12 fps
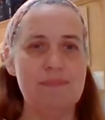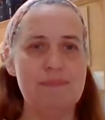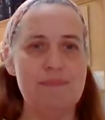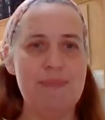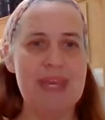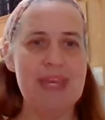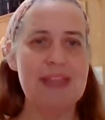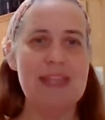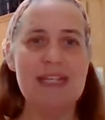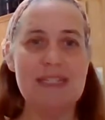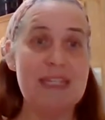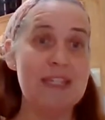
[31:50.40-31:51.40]
making
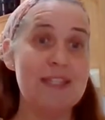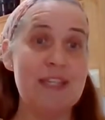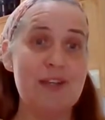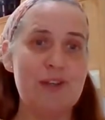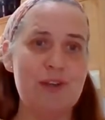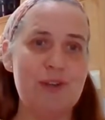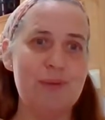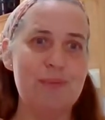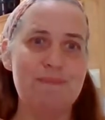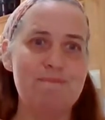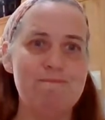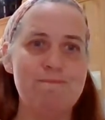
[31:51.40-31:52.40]
things easier,
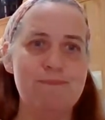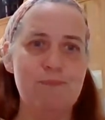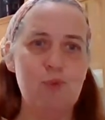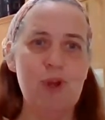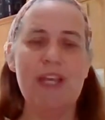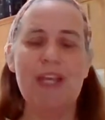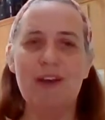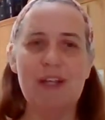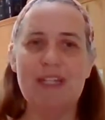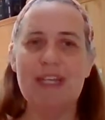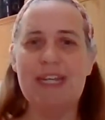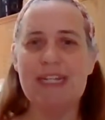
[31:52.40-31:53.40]
working
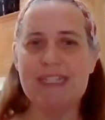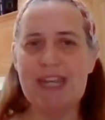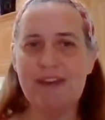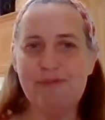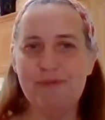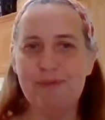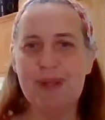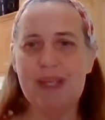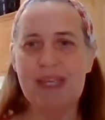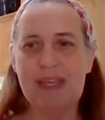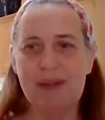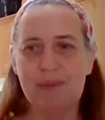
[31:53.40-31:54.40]
on getting
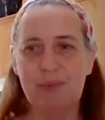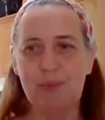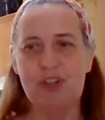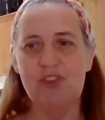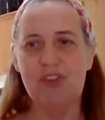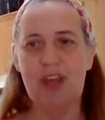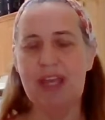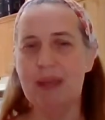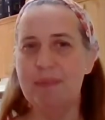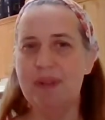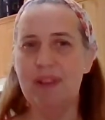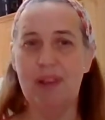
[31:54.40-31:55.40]
debt-free, which I
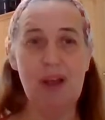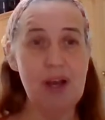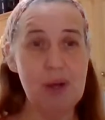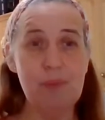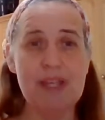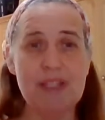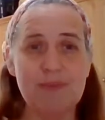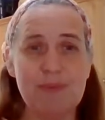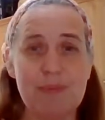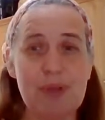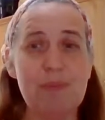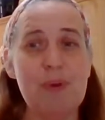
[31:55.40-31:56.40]
am a long ways
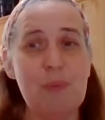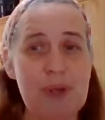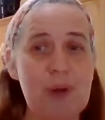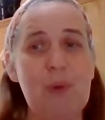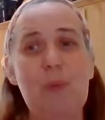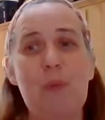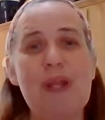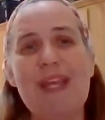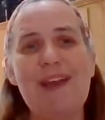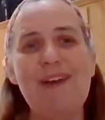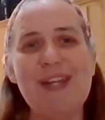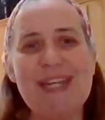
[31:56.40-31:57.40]
from there, but we are
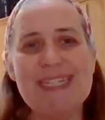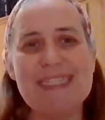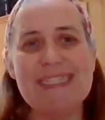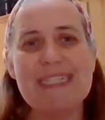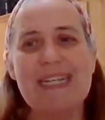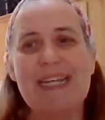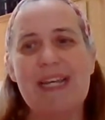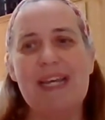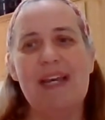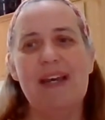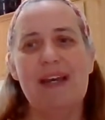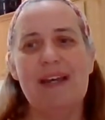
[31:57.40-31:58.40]
working on it.
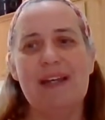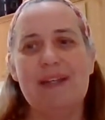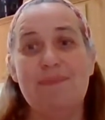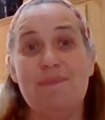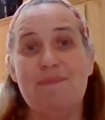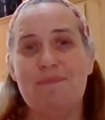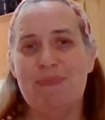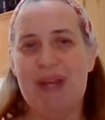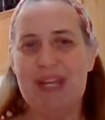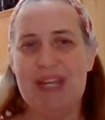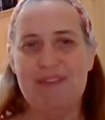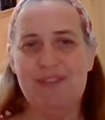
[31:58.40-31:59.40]

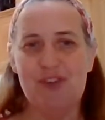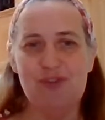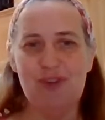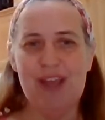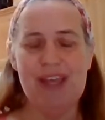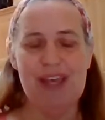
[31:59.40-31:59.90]
Might even try